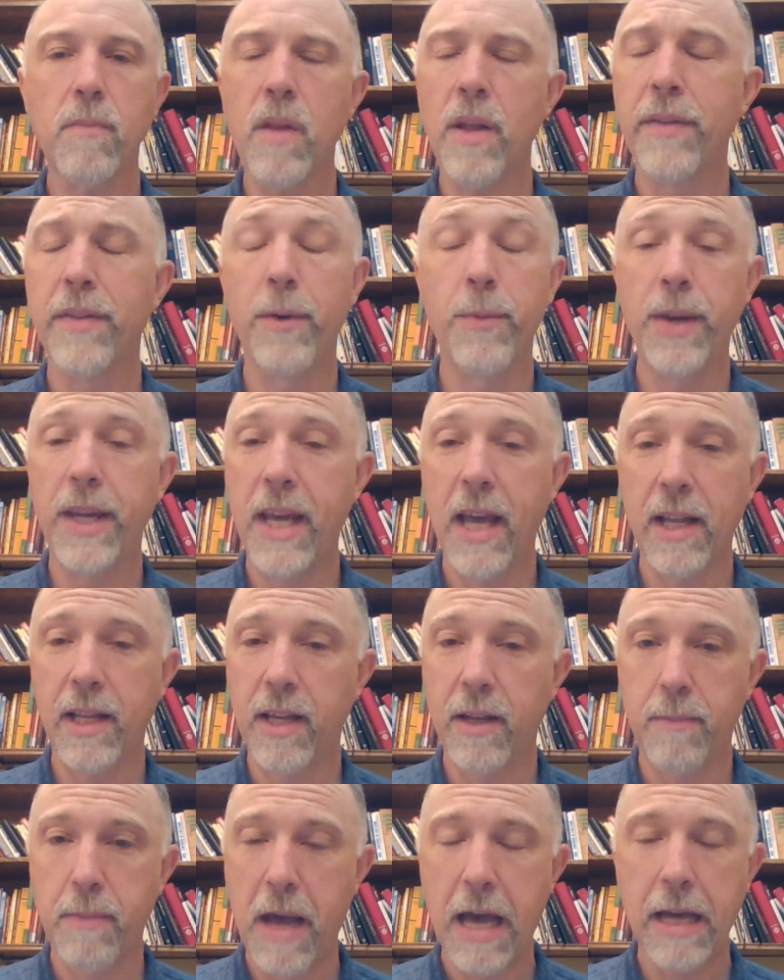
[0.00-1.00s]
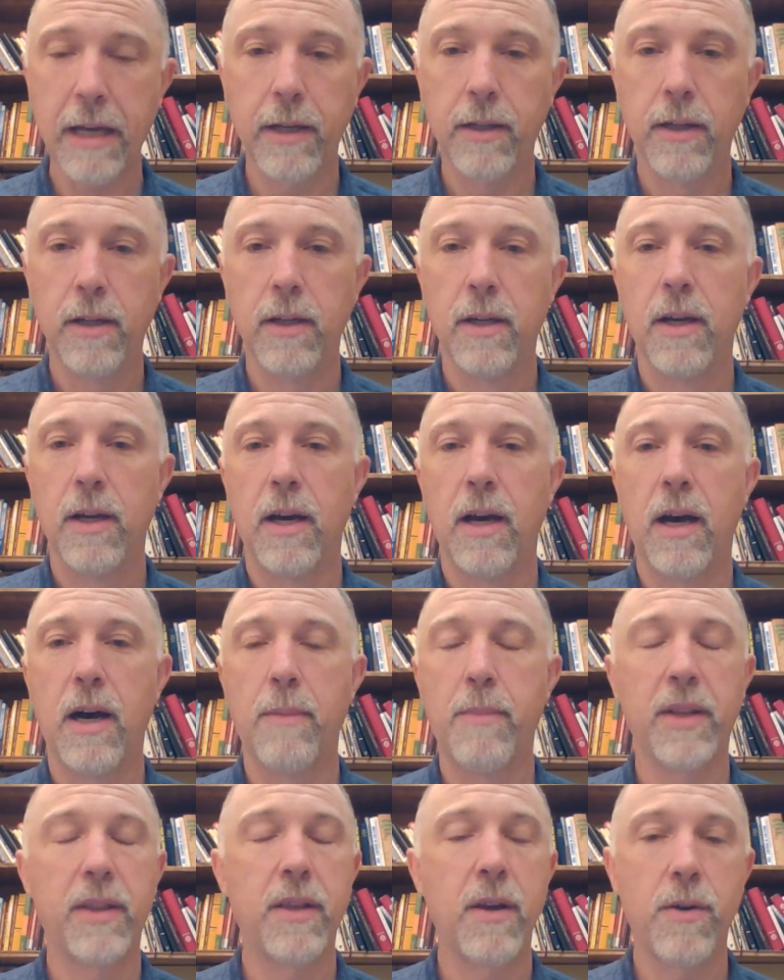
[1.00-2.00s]
that we can't get back. Uh,
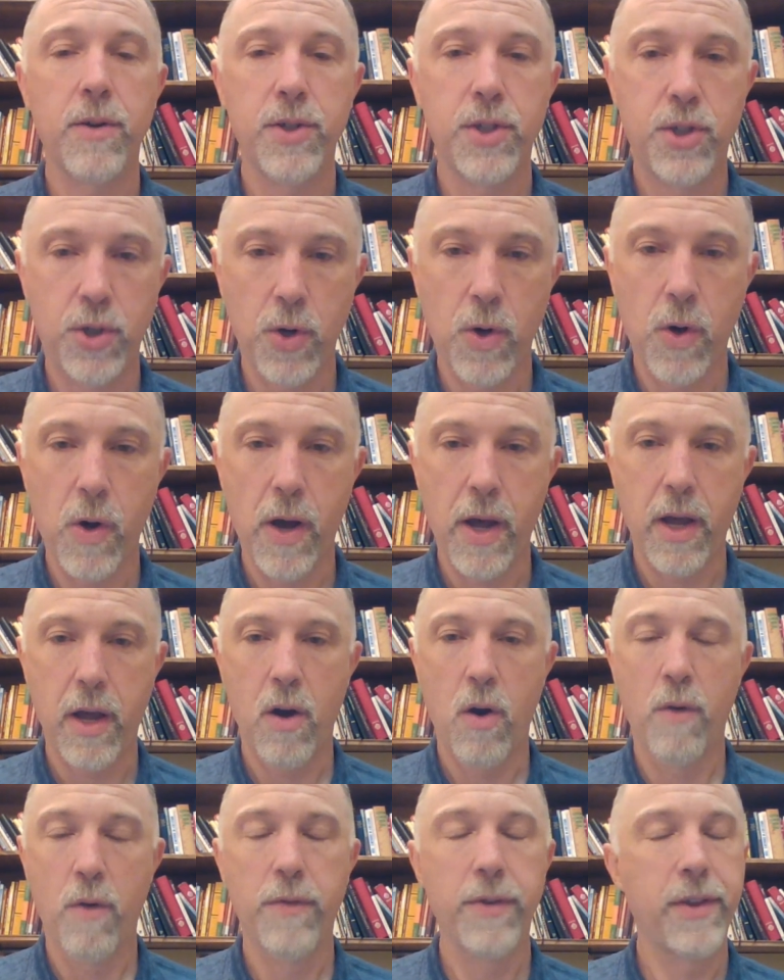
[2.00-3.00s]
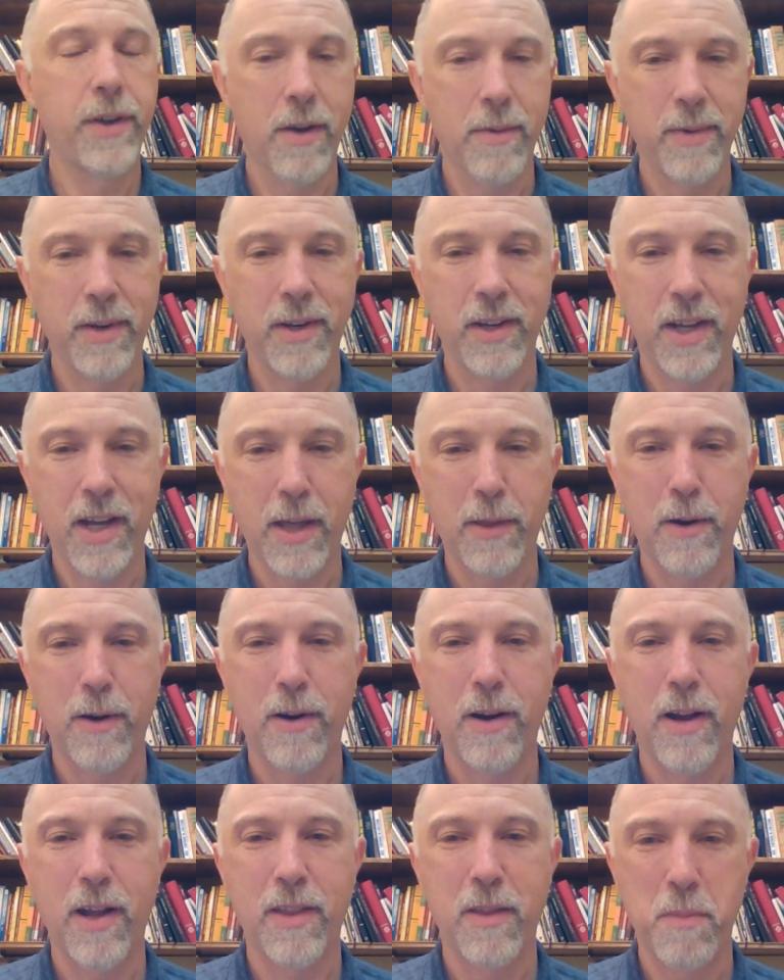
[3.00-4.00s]
but there is joy over the coming together
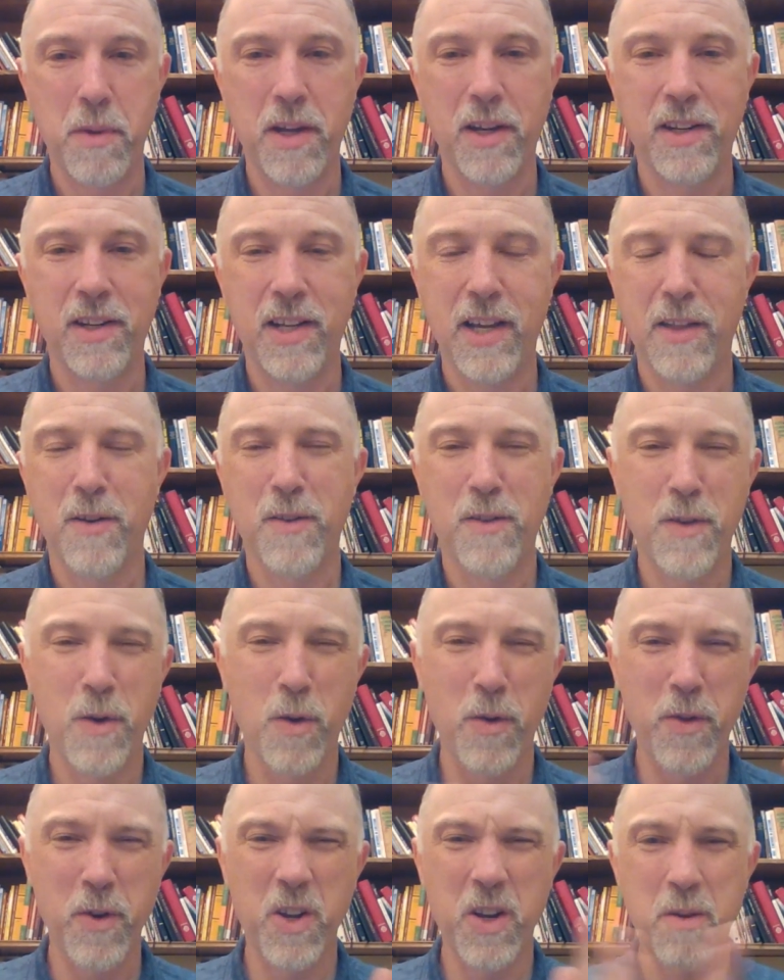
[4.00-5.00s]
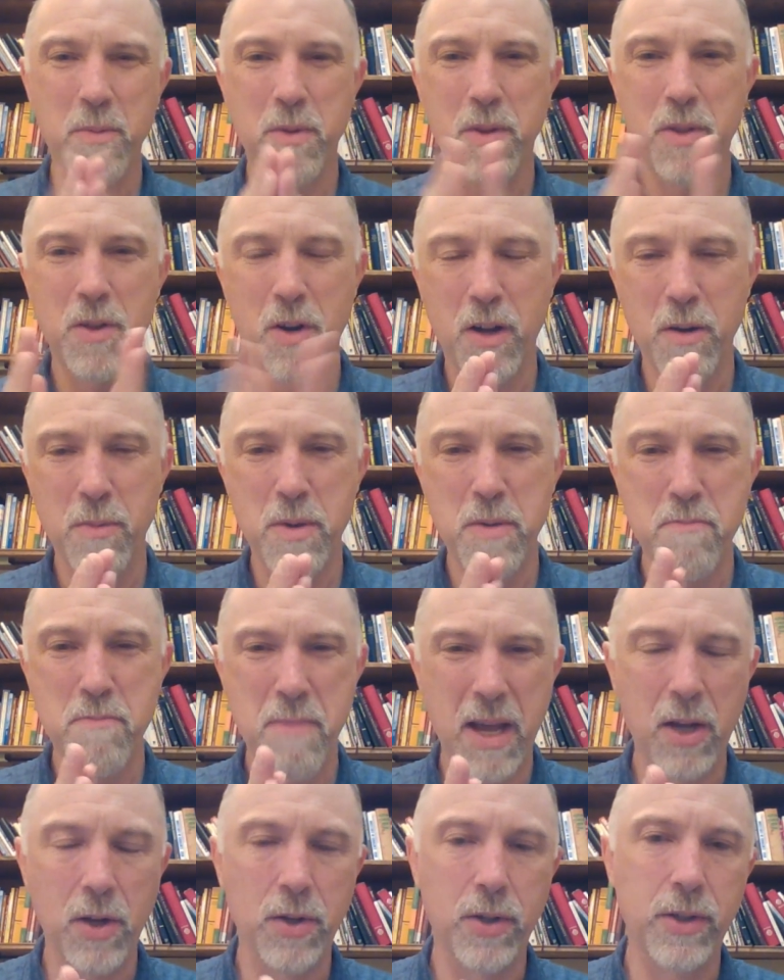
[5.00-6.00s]
and the being together. And so they're going to be they're going to be
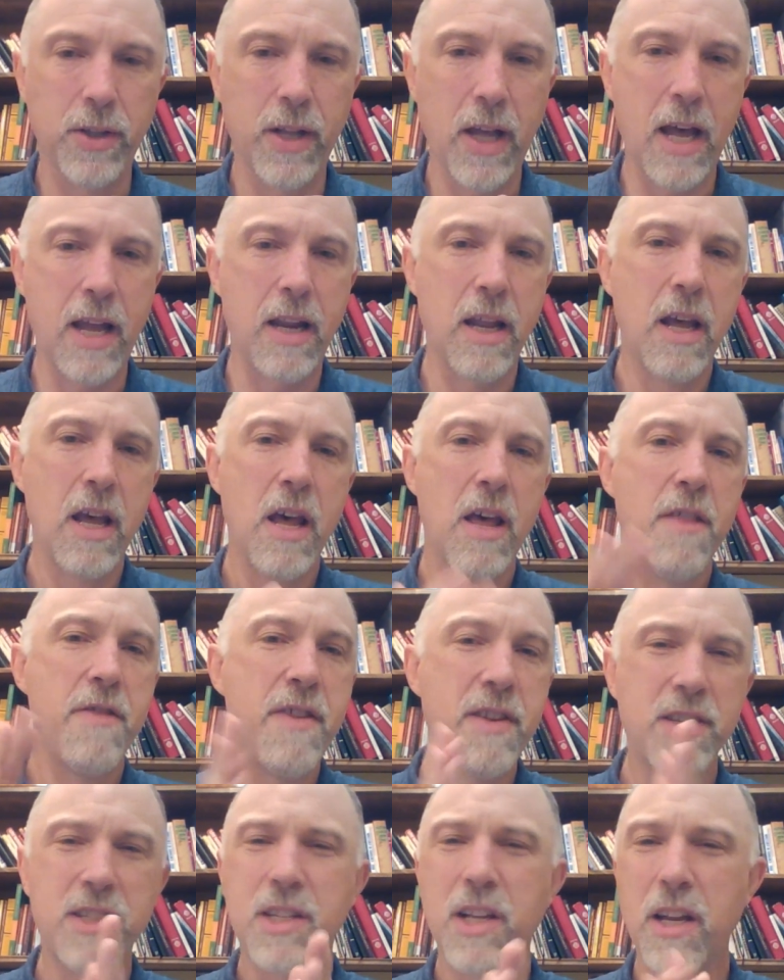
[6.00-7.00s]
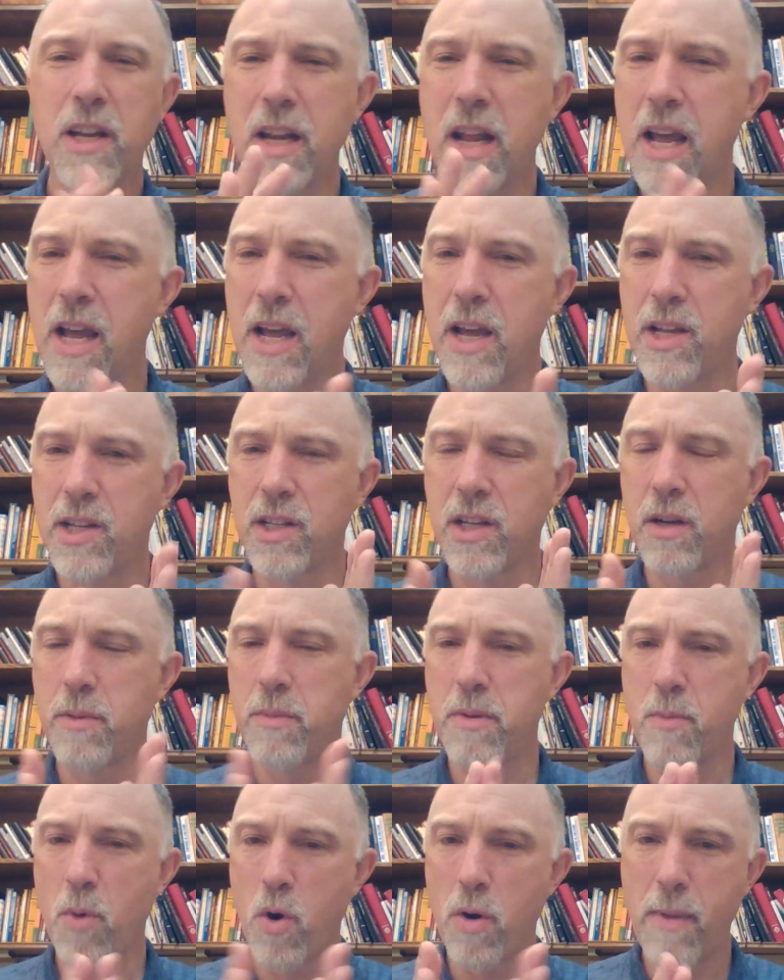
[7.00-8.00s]
mingled. And this Sunday is going
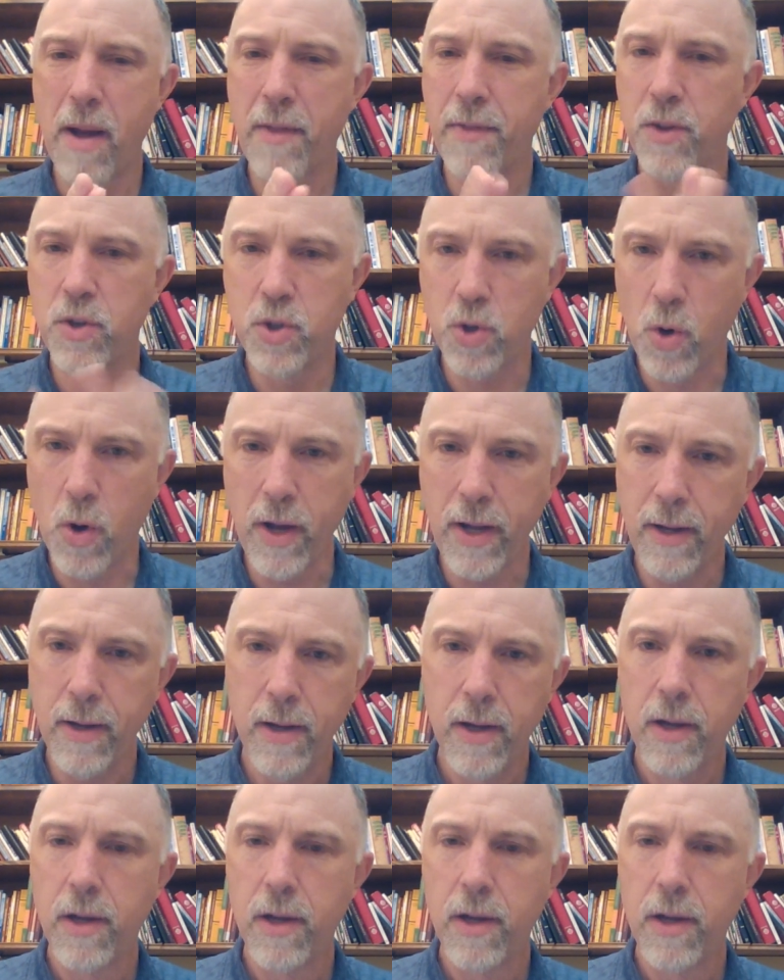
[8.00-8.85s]
to be more about the joy.